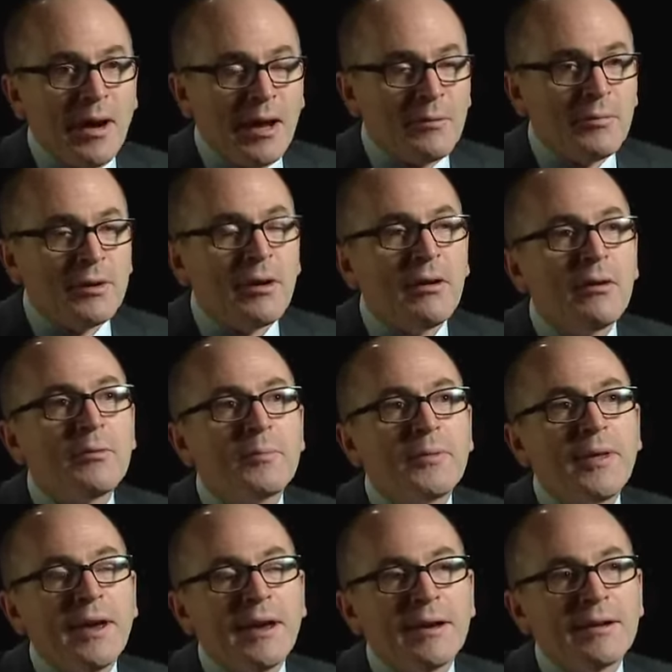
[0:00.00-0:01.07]
I would
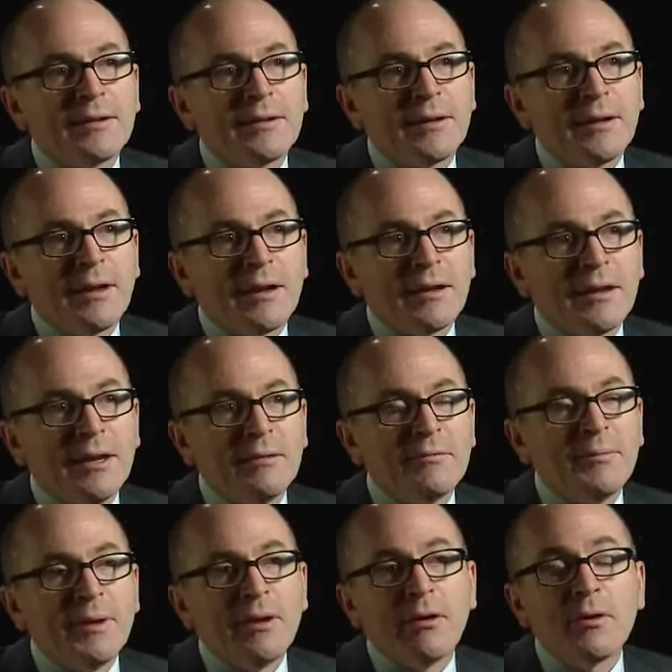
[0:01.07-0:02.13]
hope that he
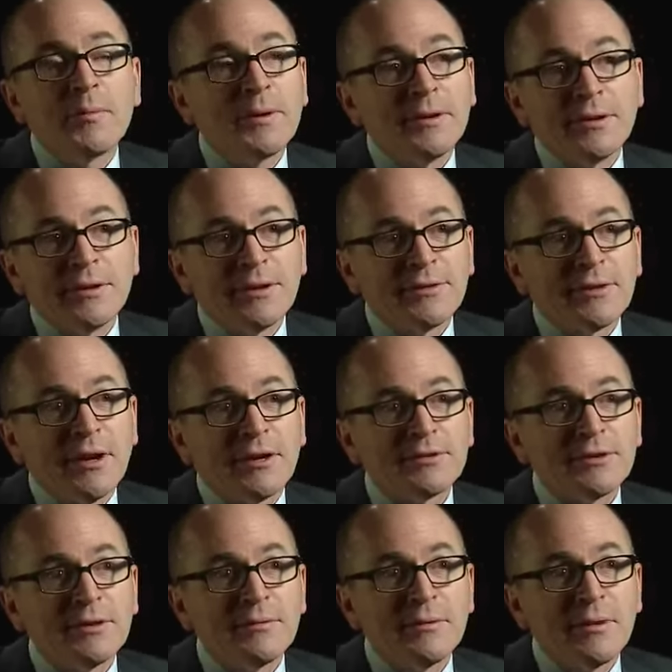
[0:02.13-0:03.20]
would be open to
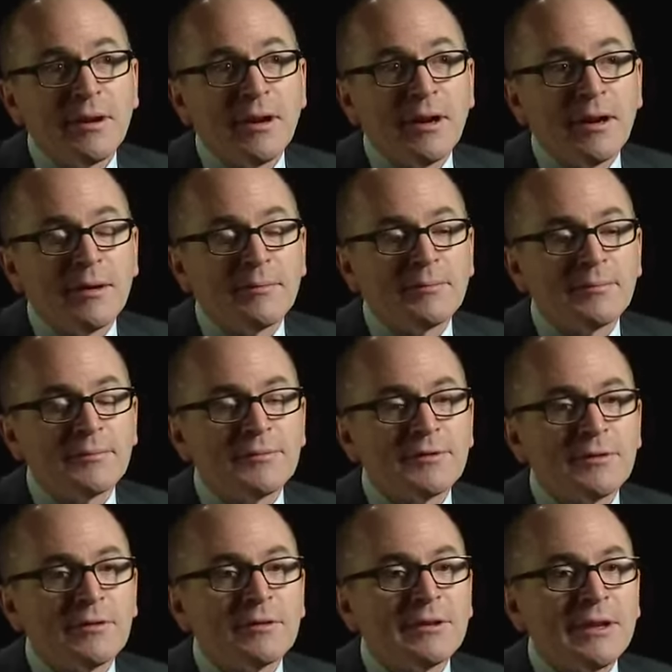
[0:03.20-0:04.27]
discussion.
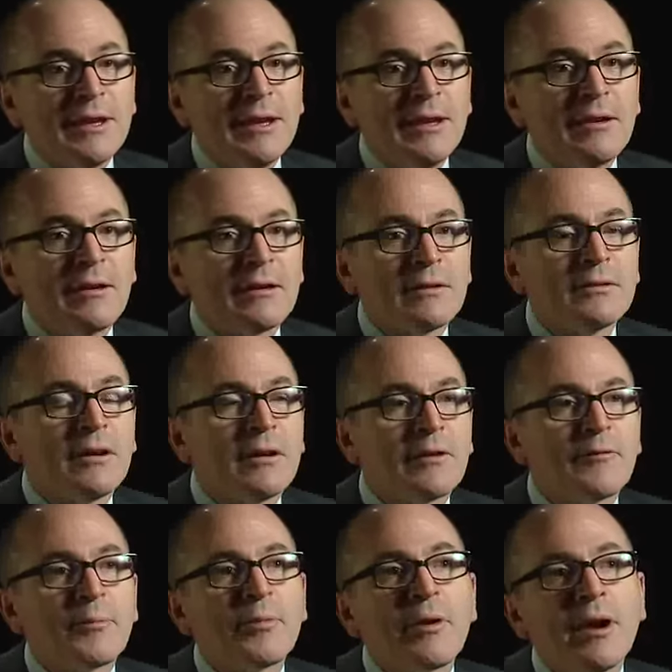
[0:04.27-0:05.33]
Certainly he got a lot
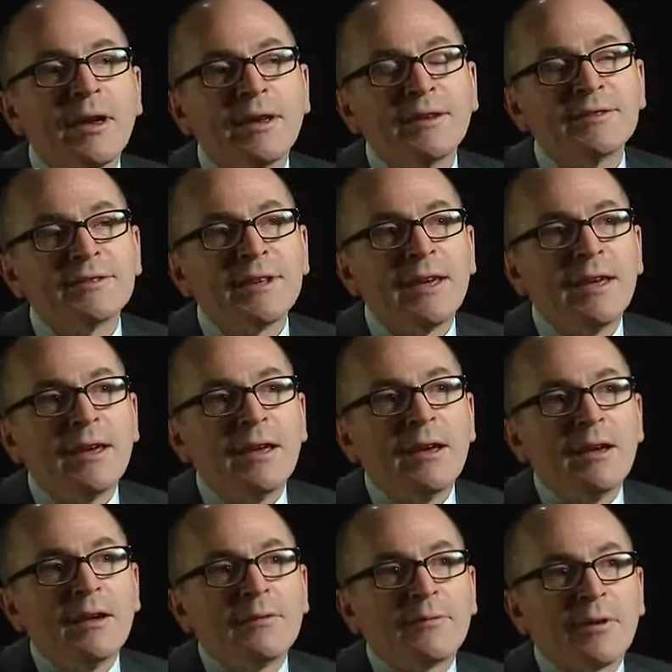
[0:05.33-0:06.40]
of praise
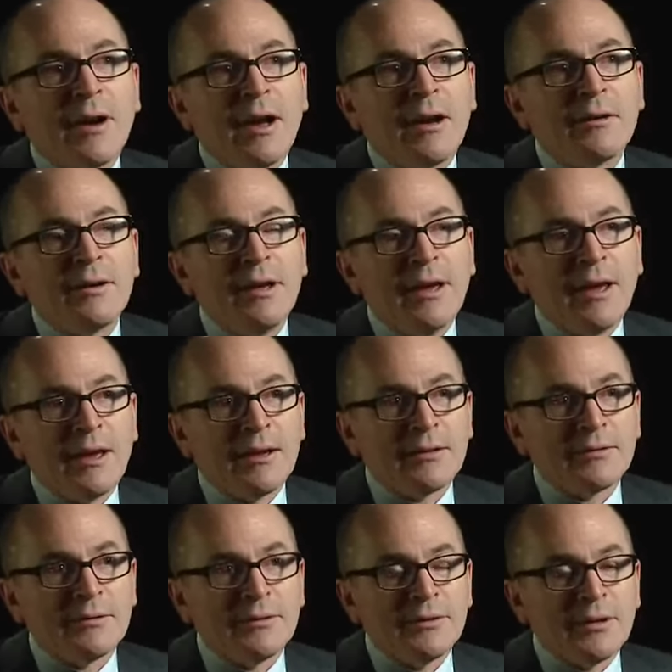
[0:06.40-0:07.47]
for how he
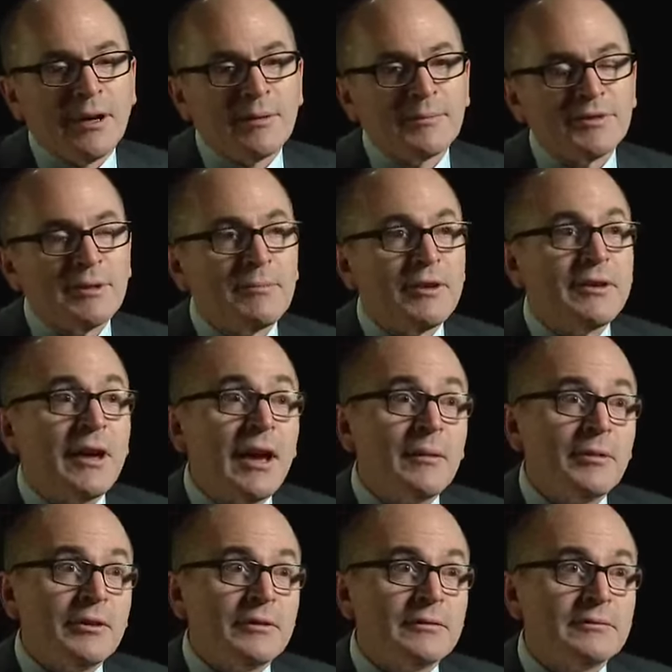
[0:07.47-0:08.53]
handled some of the
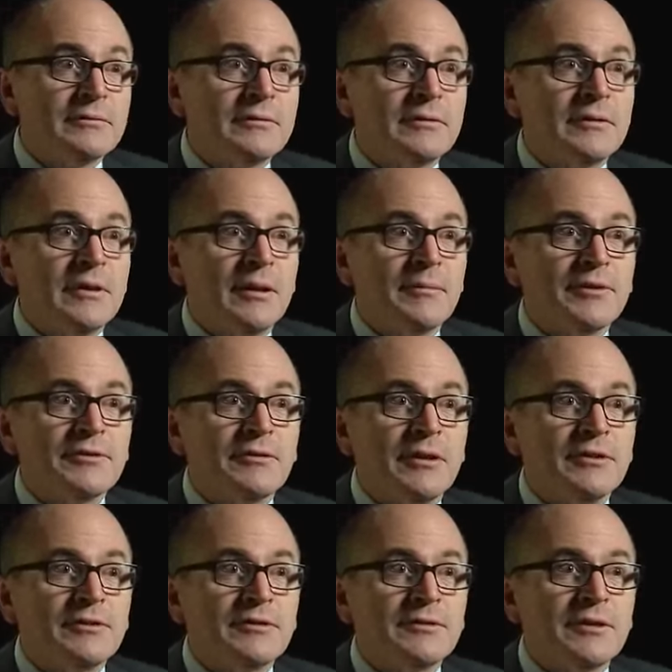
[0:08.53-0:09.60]
Tamil
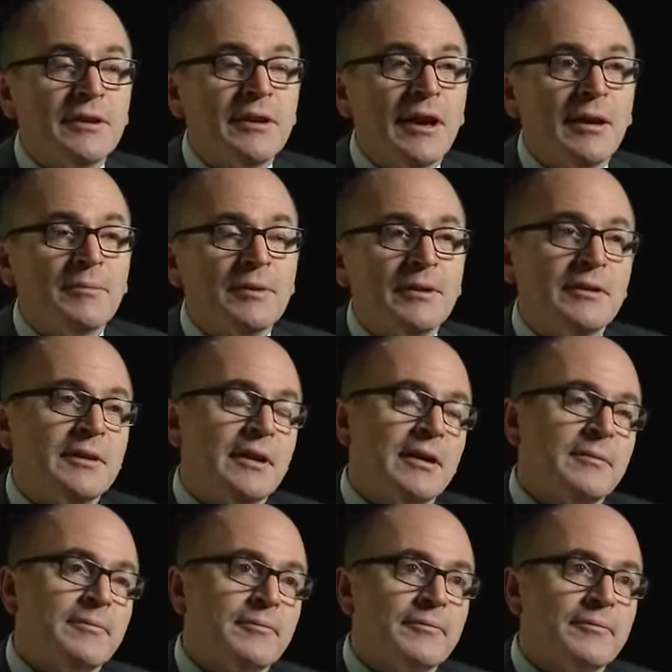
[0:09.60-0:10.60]
demonstrations that had happened